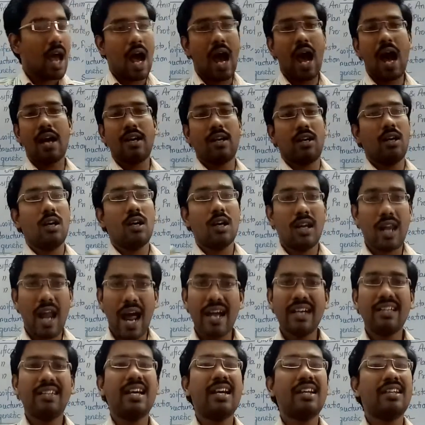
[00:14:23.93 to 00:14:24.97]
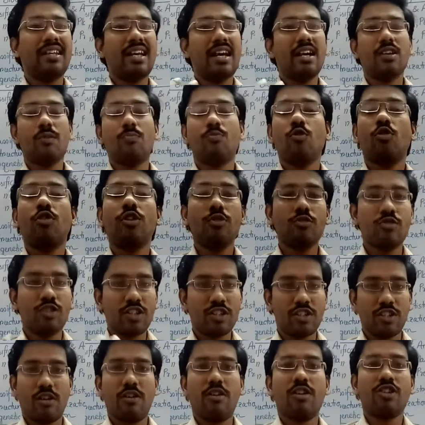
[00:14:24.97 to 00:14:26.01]
and like that they are
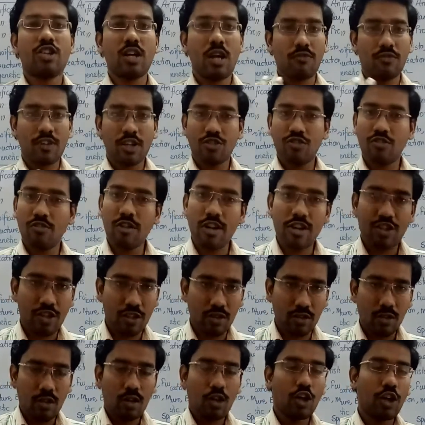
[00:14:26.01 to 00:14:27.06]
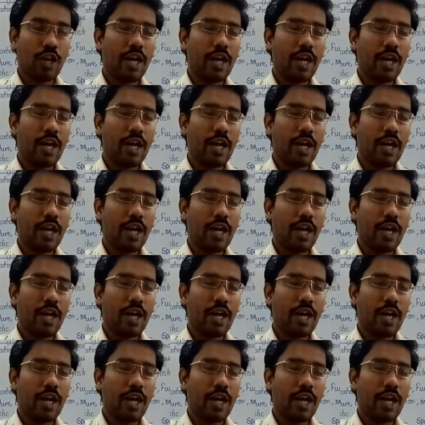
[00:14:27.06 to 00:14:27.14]
reproducing generation after generation.